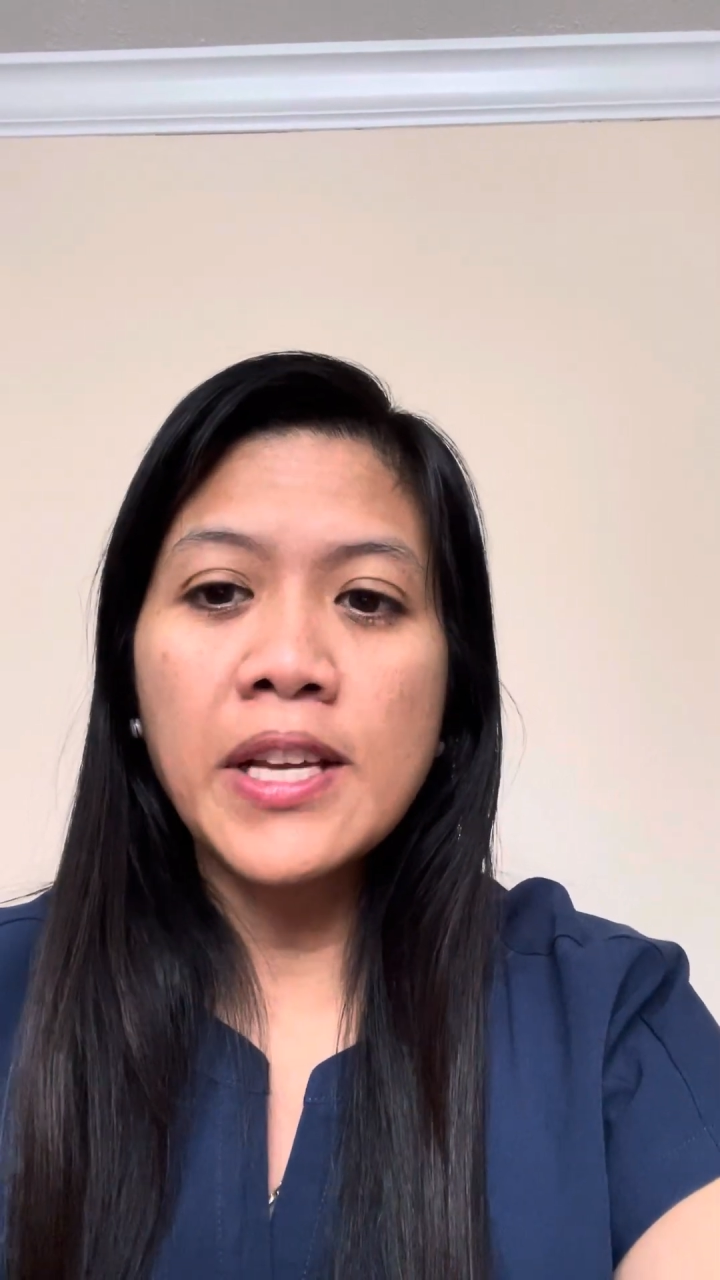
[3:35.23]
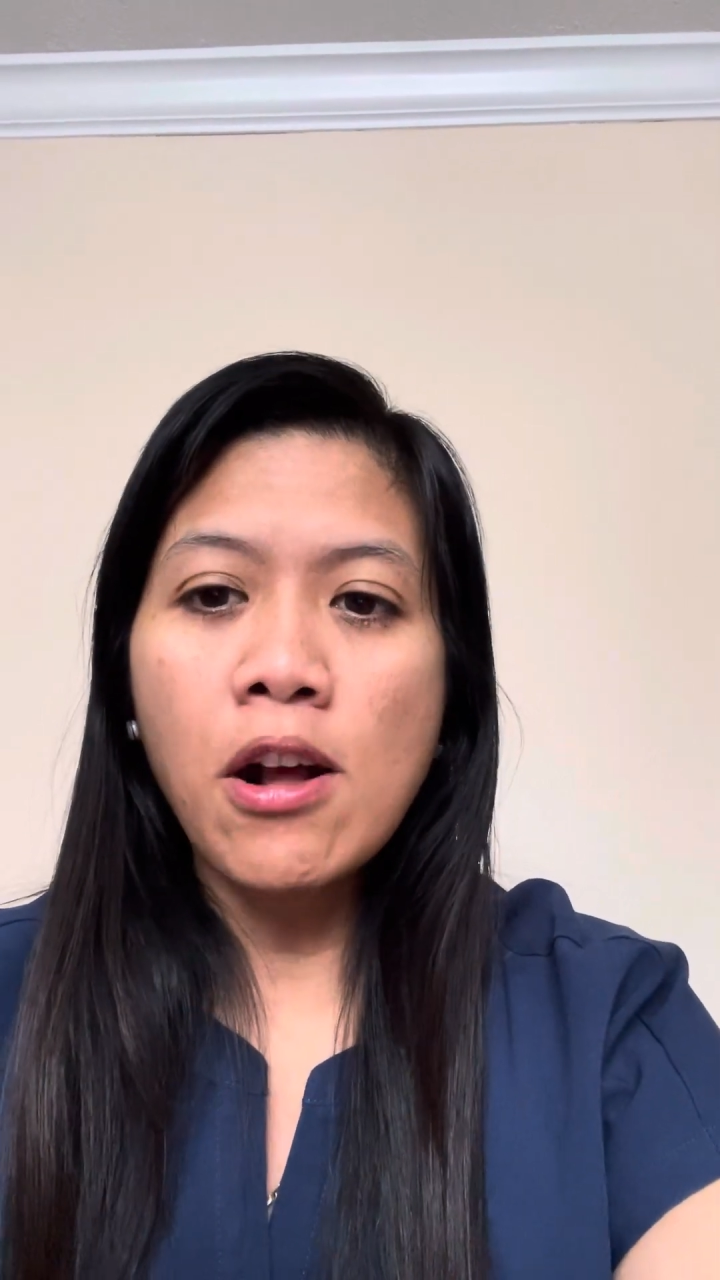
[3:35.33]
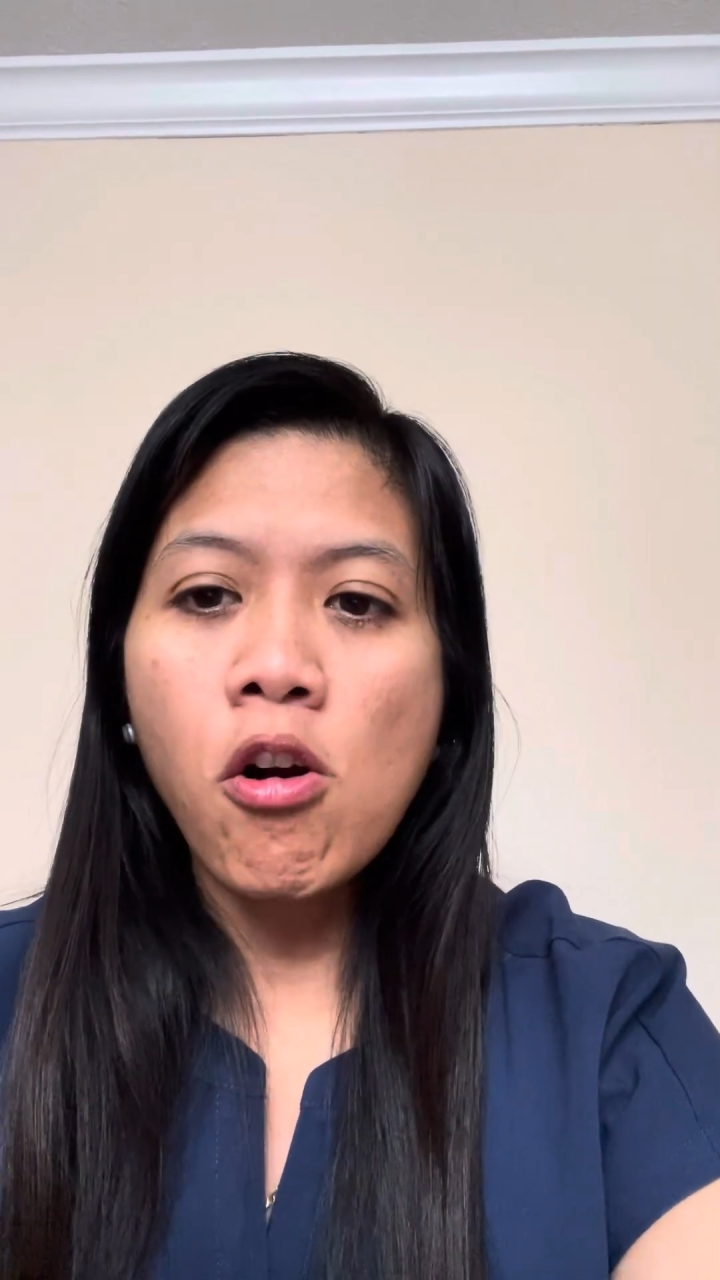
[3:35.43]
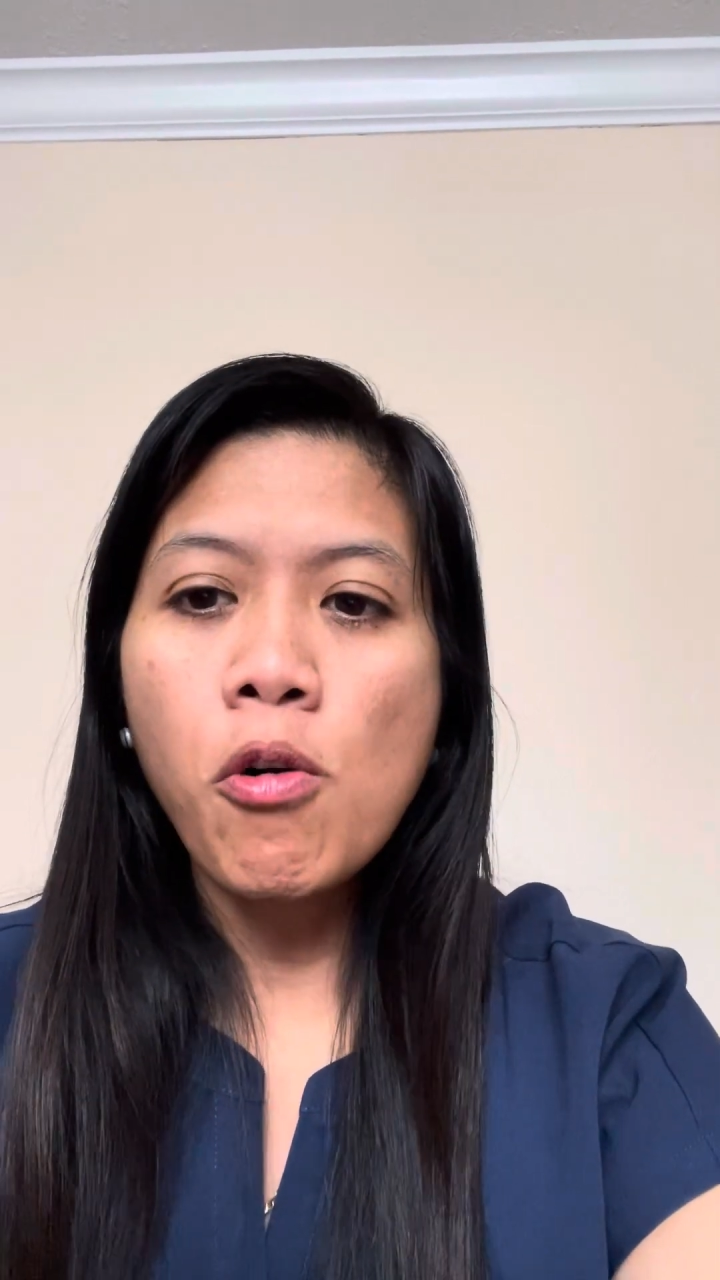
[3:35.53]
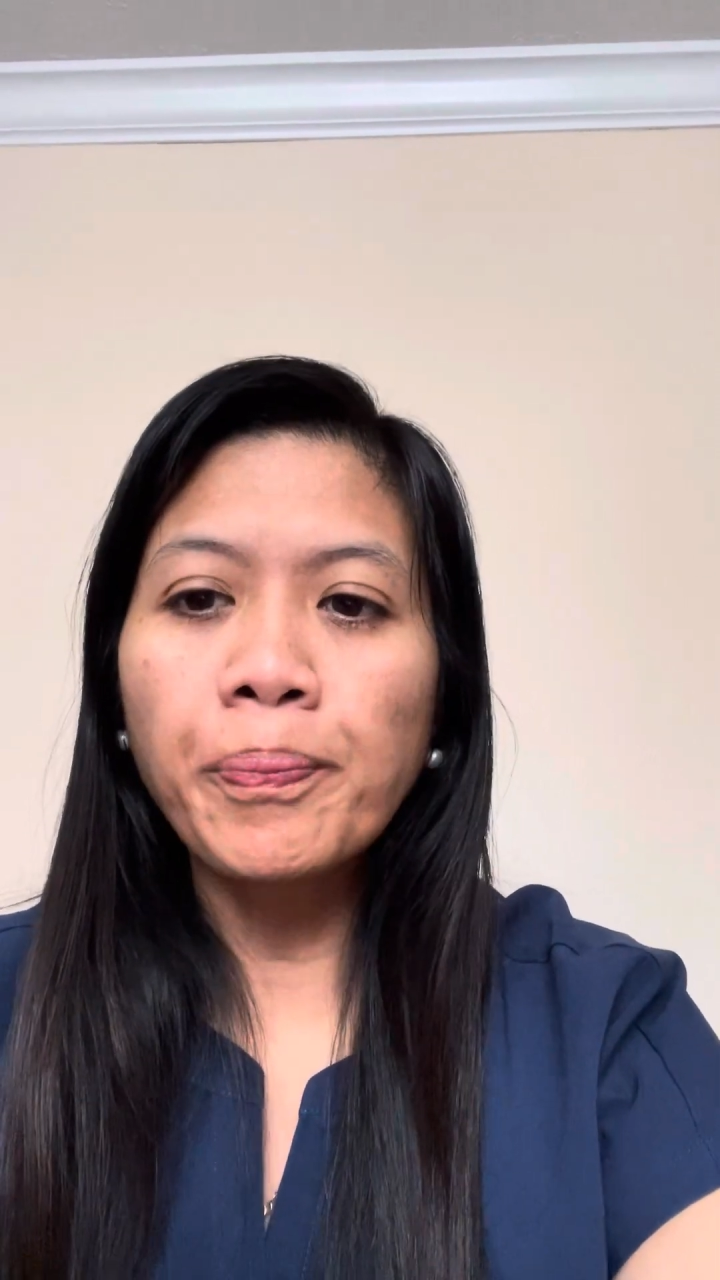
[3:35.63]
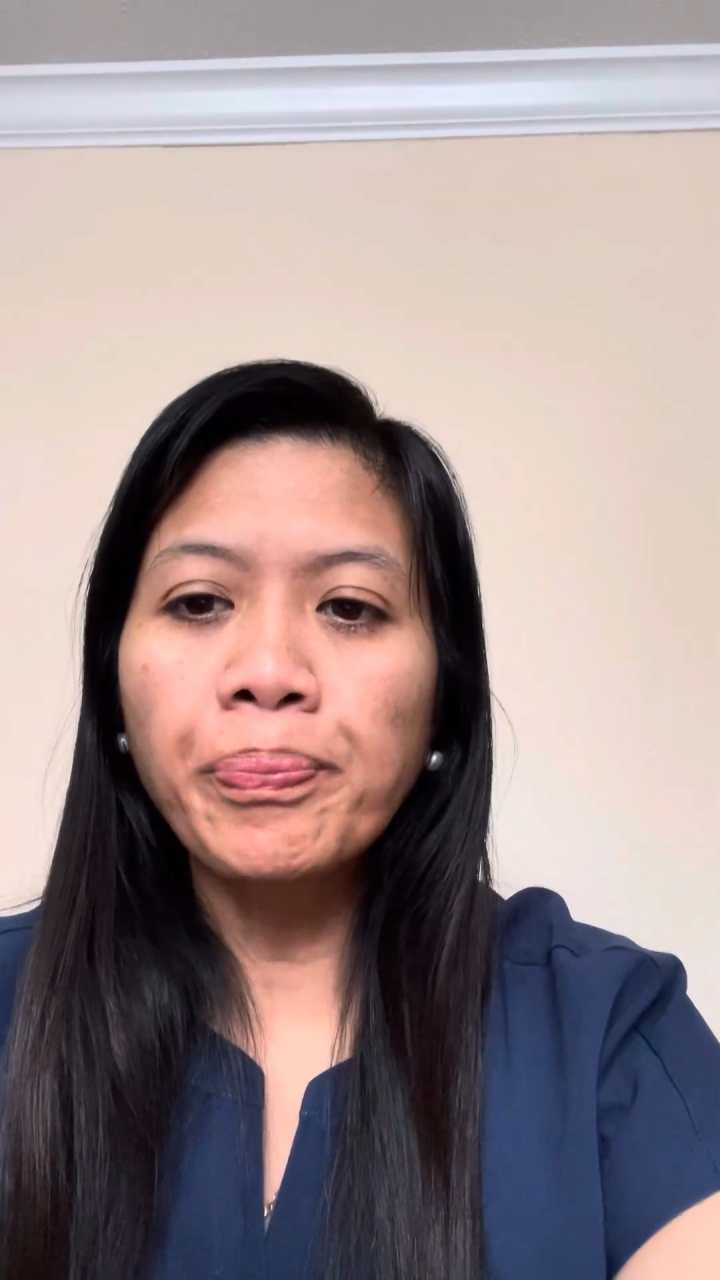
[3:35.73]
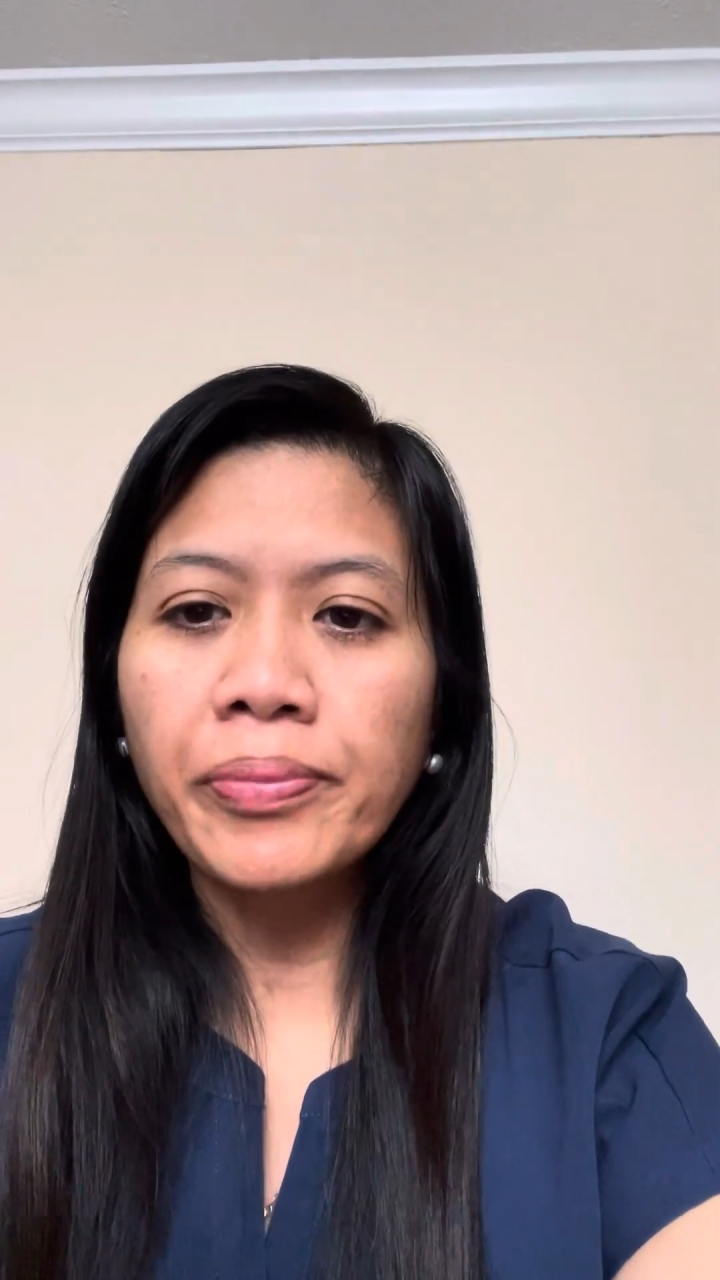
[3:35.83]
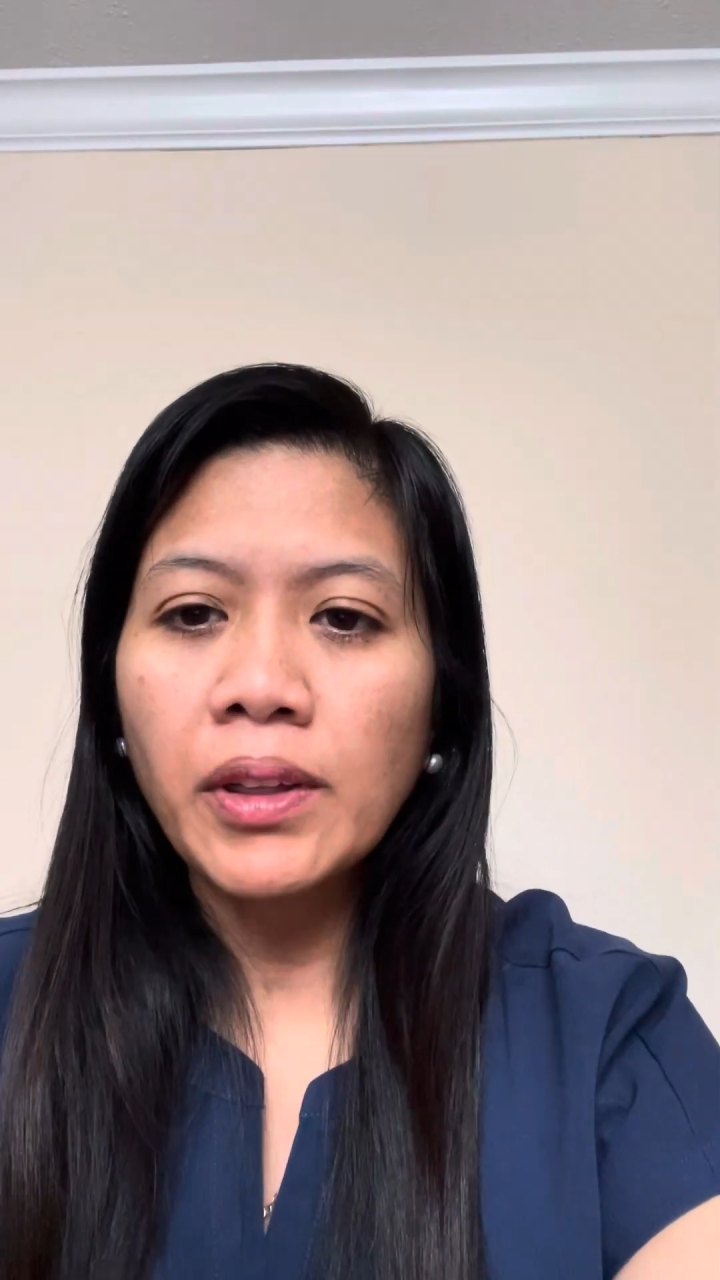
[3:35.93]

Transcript: at home.